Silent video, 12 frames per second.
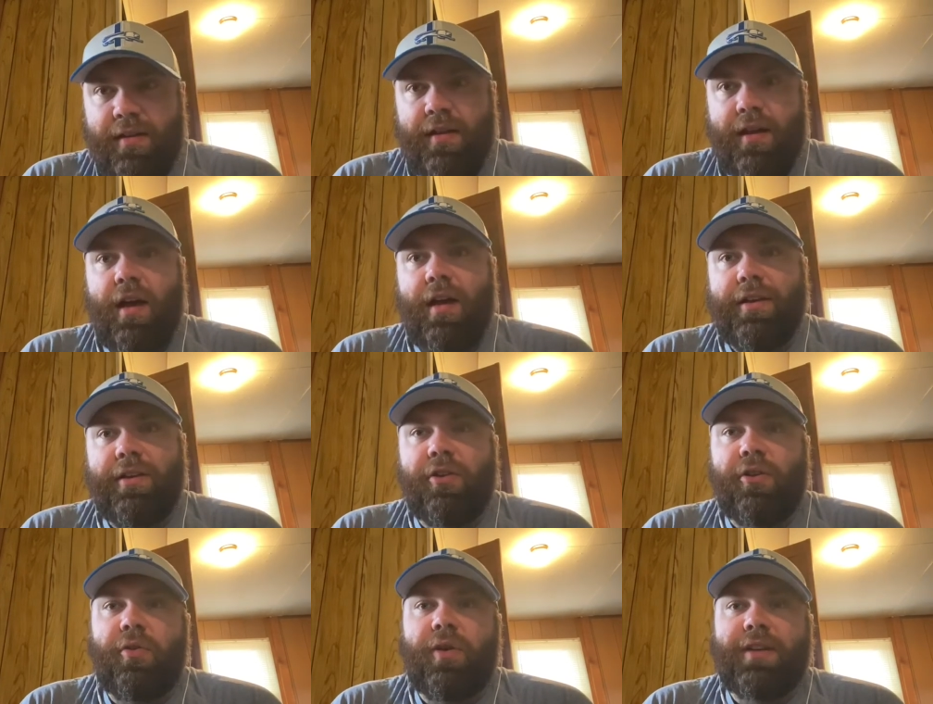
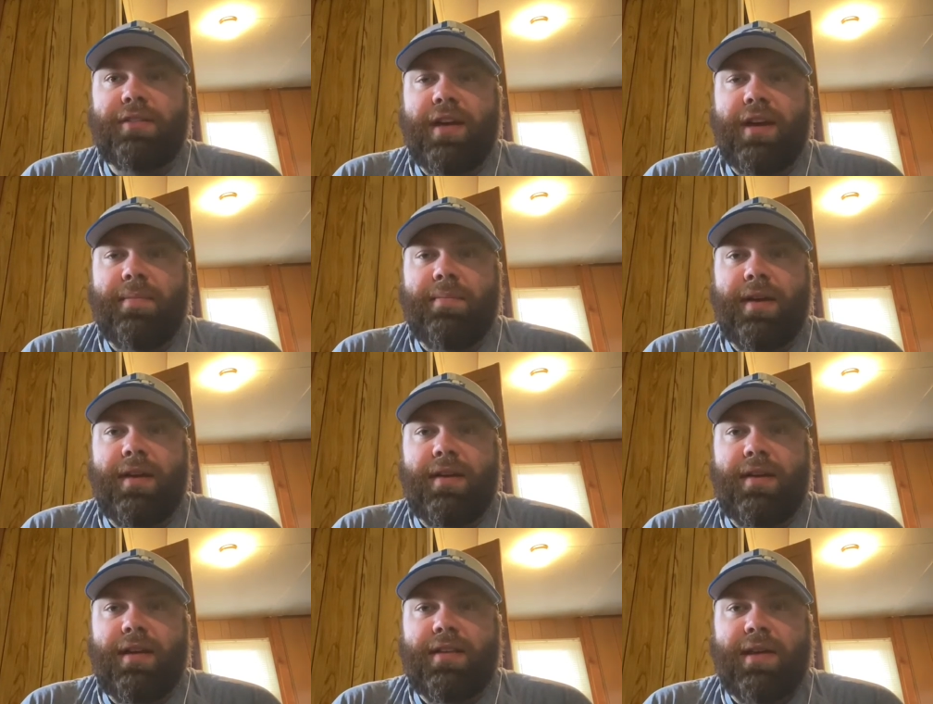Illinois has had
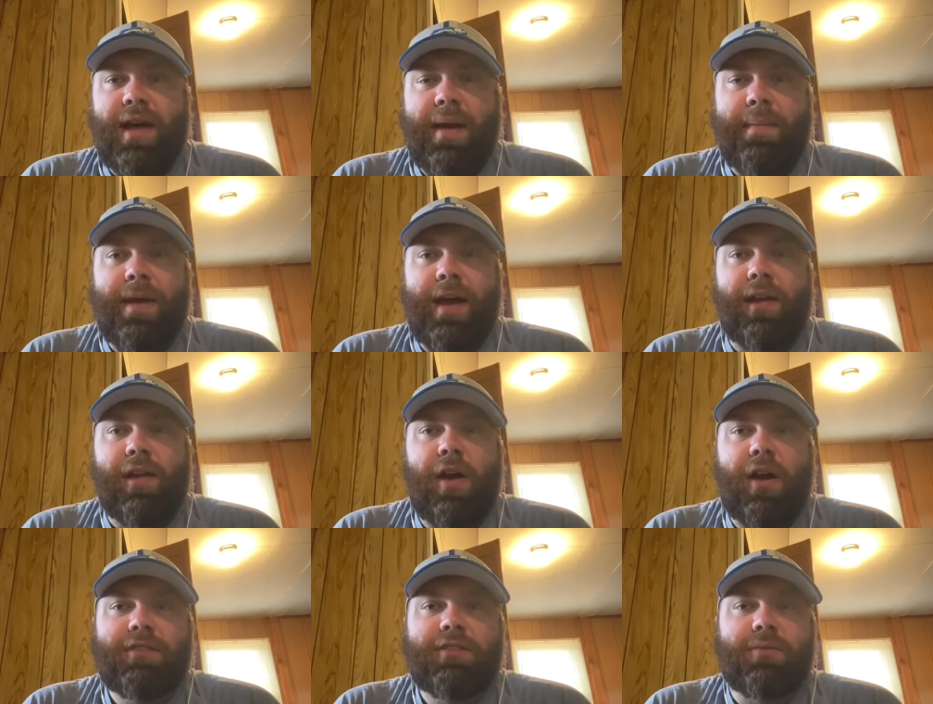a bad
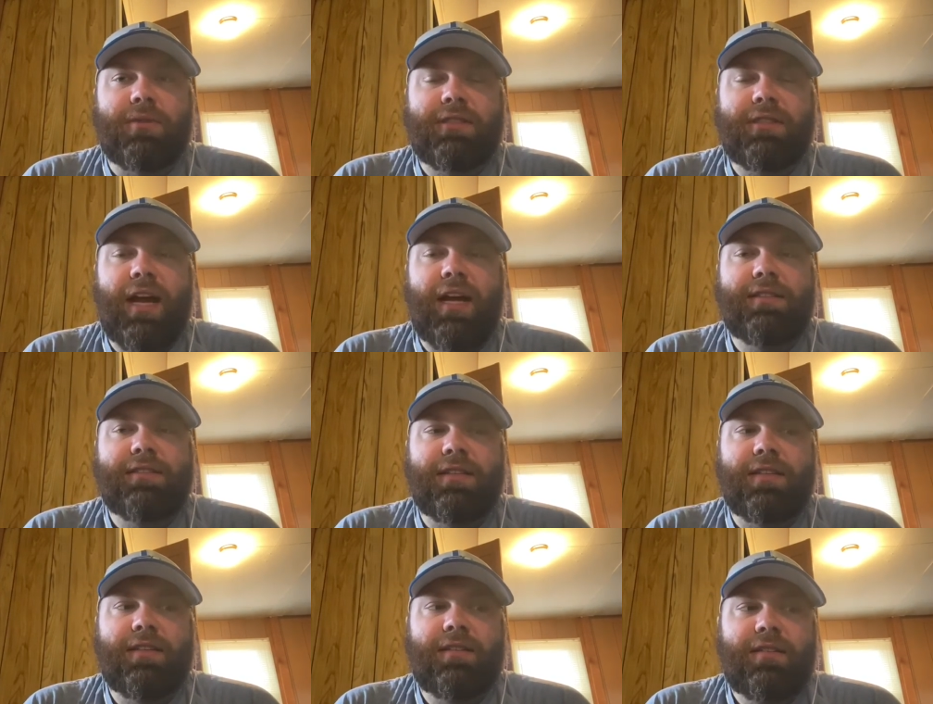loss to
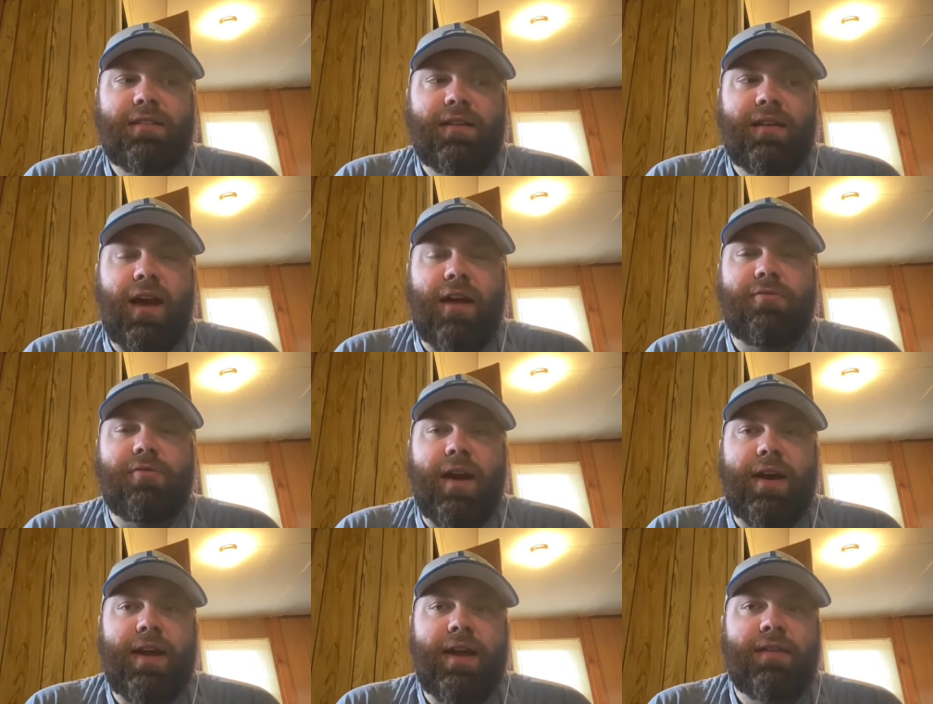Wisconsin on
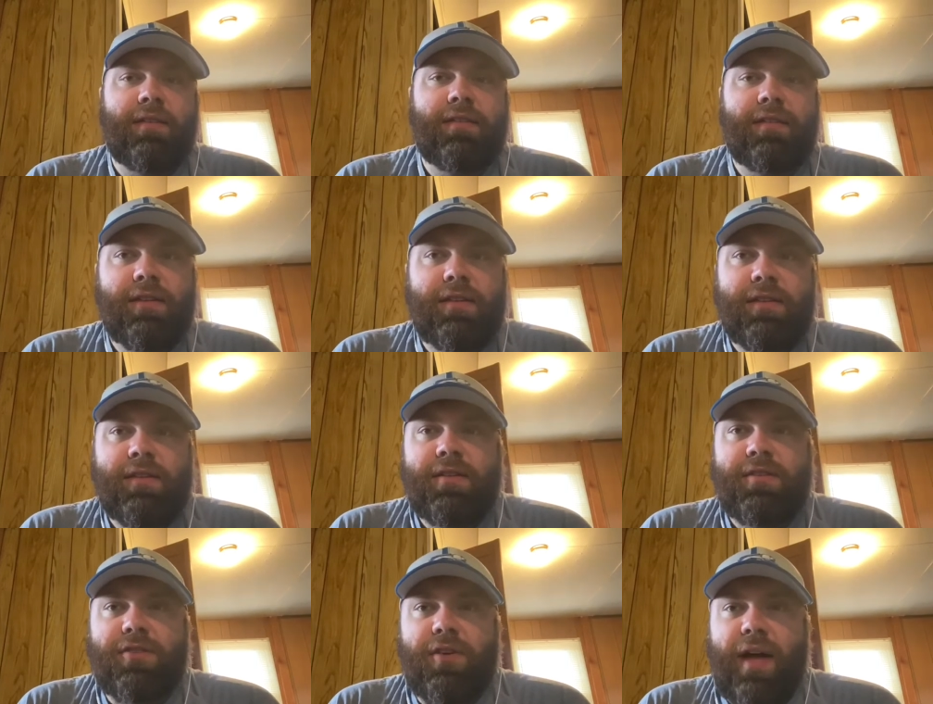Friday,
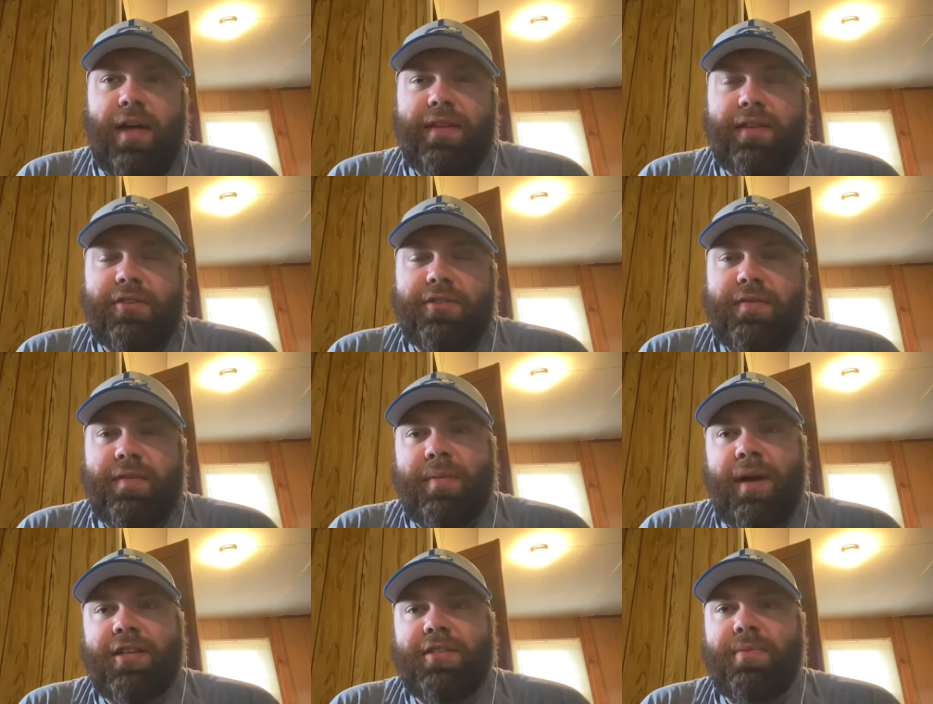so I think there's every
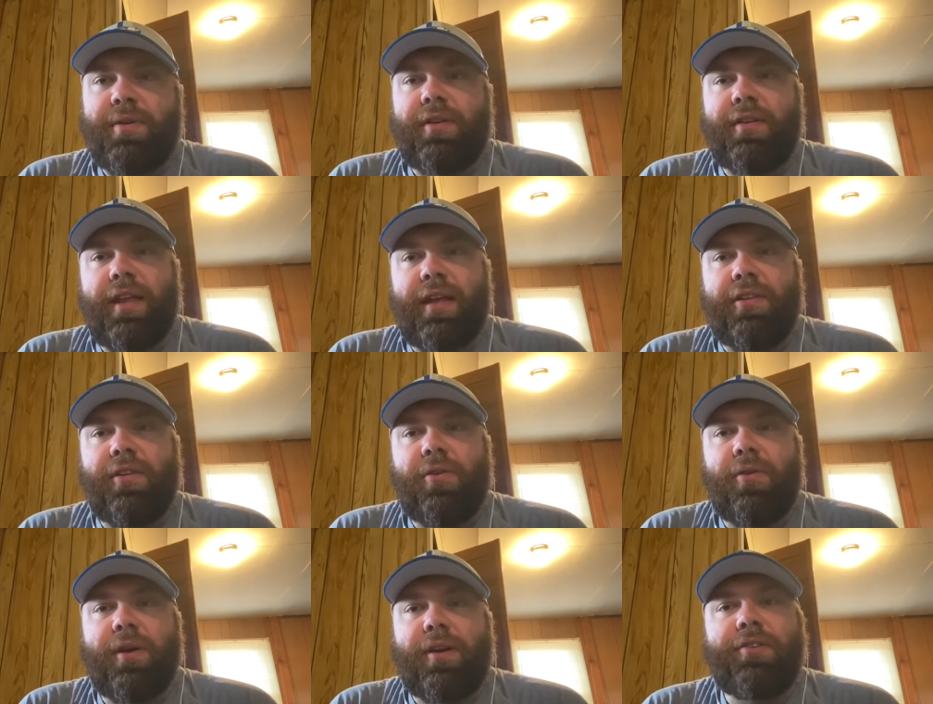possibility that
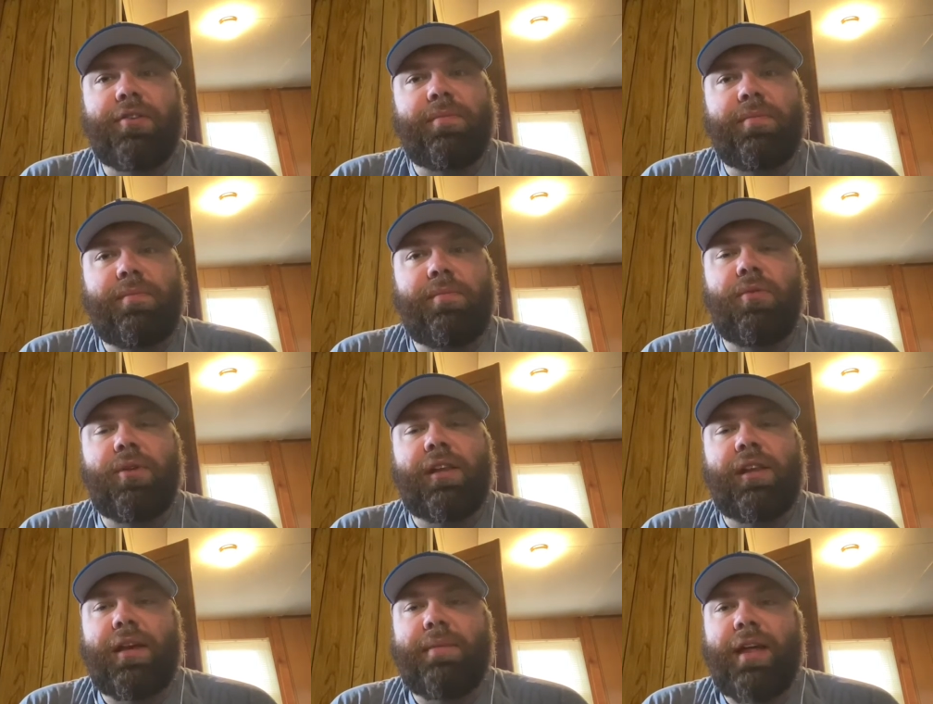Illinois could
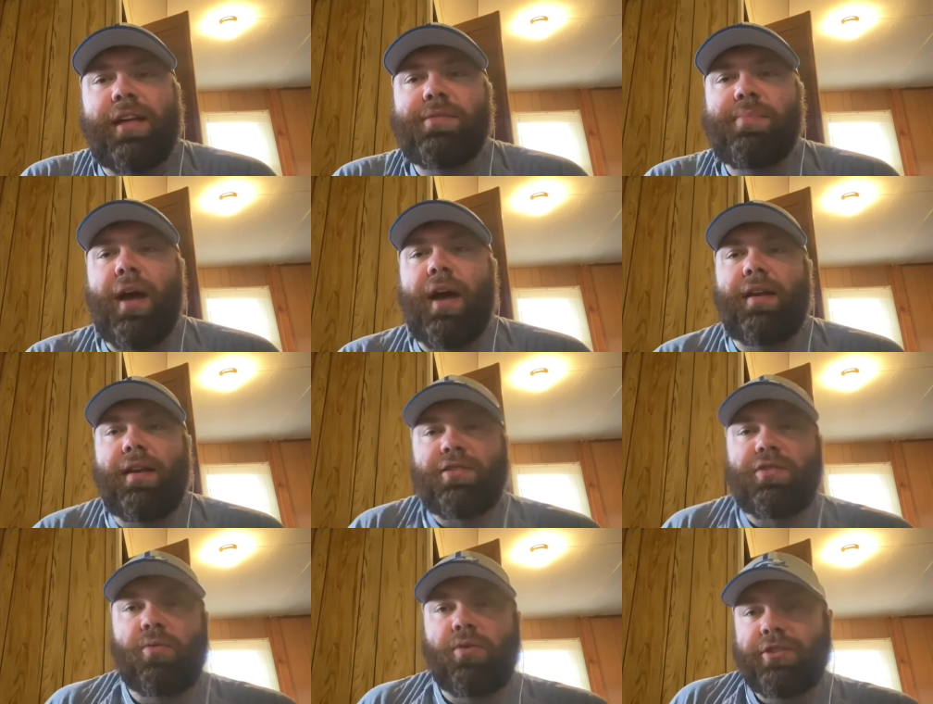reclaim that spot as
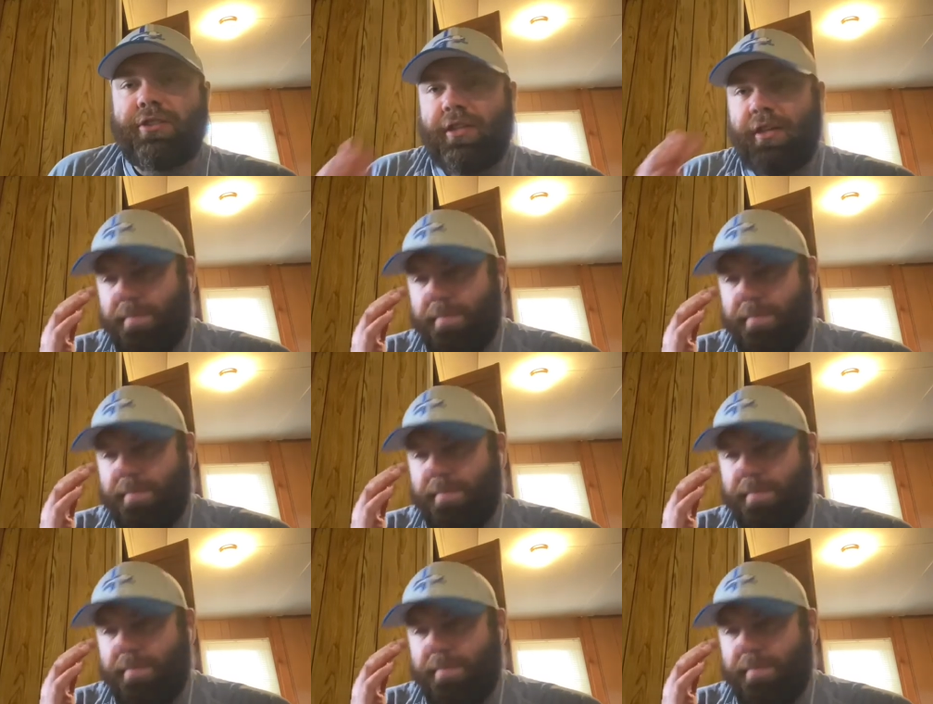the worst team,